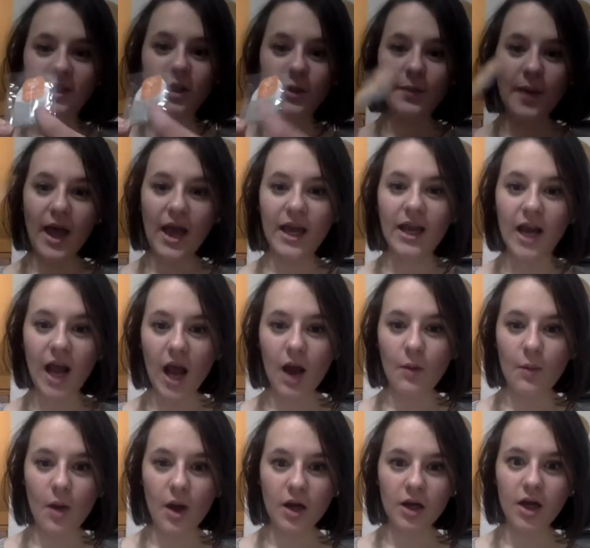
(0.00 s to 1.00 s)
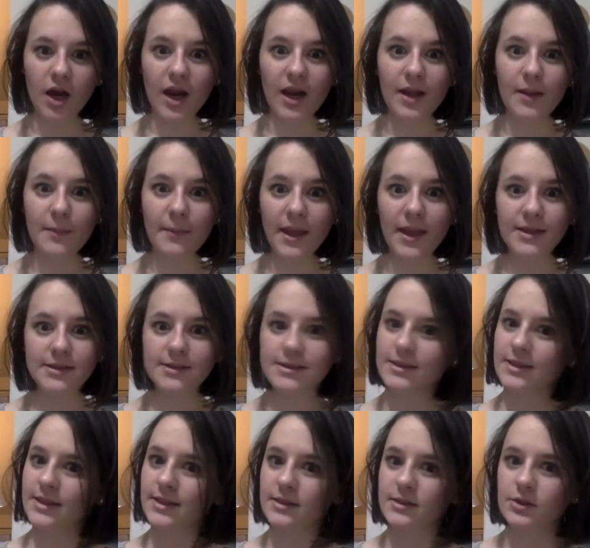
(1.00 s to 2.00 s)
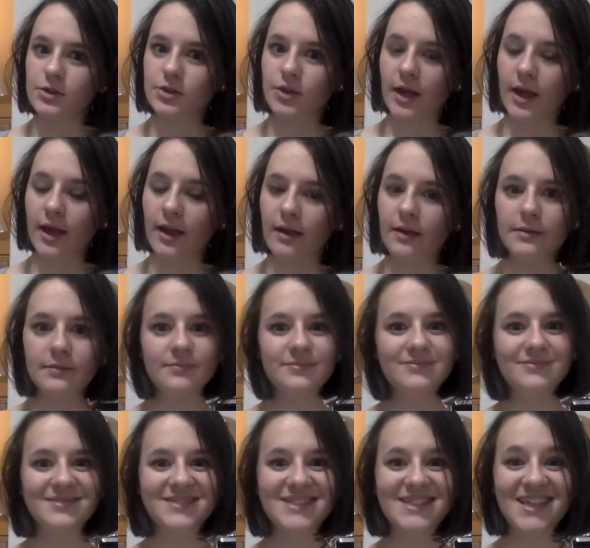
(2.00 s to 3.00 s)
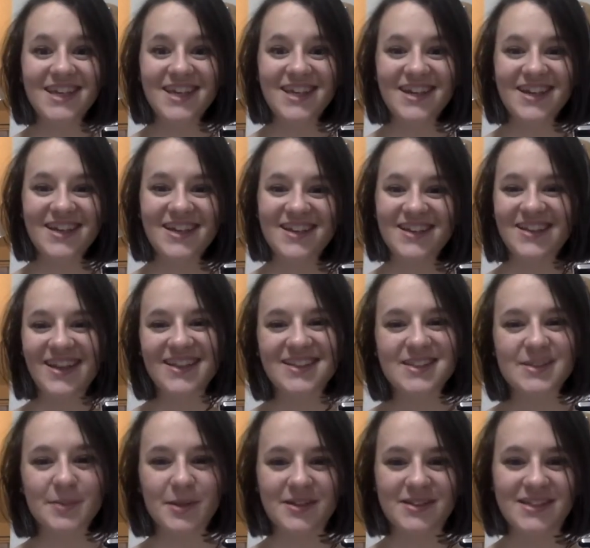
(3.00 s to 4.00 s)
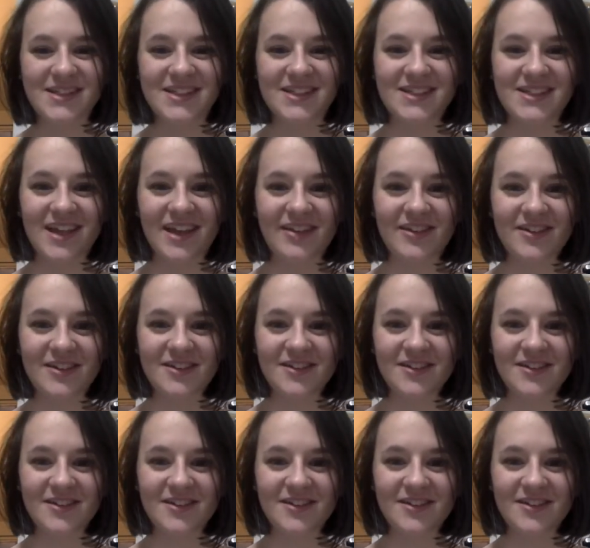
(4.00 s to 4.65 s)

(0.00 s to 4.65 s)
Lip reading: bag in hot water, and it makes tea to drink. Tea. Let's spell tea together.